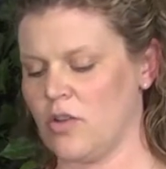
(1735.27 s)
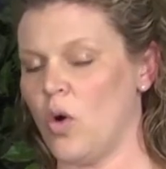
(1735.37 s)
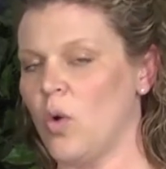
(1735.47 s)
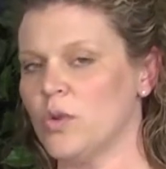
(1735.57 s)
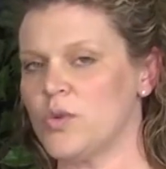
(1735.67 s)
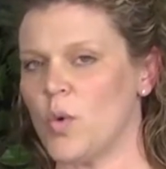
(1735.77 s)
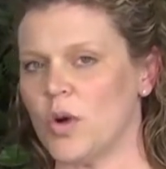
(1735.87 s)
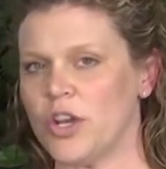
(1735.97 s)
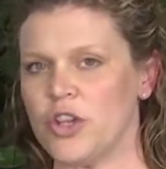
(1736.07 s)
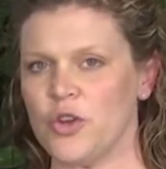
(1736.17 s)
old
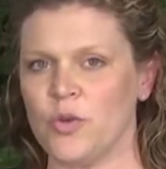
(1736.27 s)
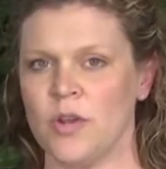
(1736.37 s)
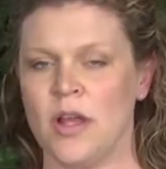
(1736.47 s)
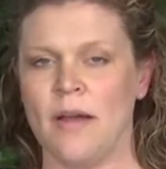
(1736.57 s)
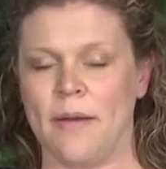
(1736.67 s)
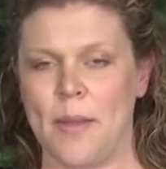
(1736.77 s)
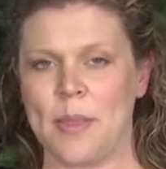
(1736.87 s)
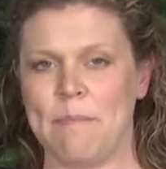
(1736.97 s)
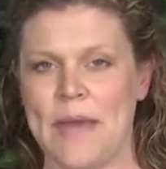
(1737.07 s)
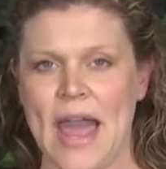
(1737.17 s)
or new, on
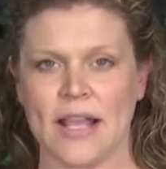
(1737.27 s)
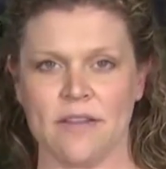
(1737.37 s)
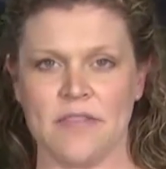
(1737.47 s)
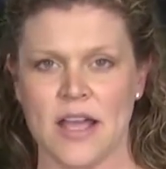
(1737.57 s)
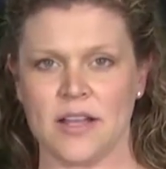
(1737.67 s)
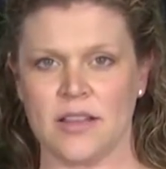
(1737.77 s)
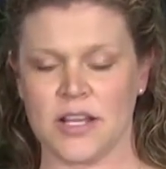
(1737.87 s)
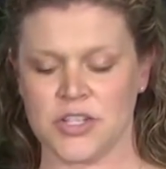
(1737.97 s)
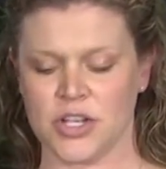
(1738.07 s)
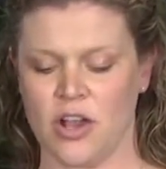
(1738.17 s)
the back of that
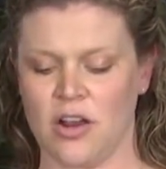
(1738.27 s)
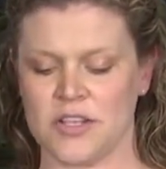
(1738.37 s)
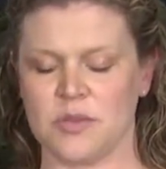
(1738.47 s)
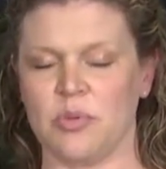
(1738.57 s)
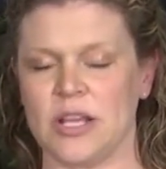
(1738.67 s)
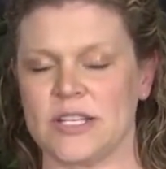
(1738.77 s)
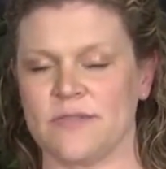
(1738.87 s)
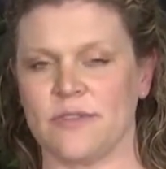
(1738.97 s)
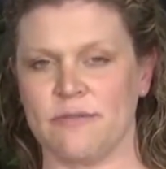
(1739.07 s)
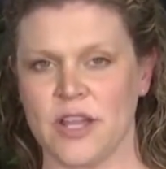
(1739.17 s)
collection card is a place
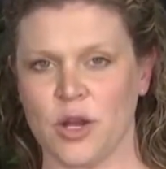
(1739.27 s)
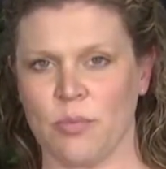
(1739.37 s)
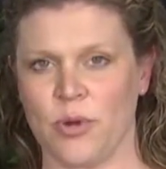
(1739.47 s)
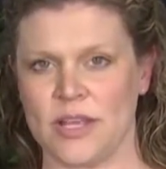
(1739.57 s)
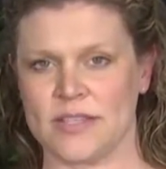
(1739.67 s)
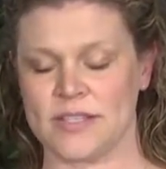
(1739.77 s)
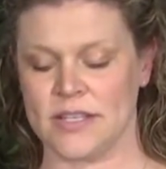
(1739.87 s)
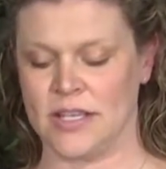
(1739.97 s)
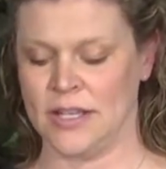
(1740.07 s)
for fingerprints.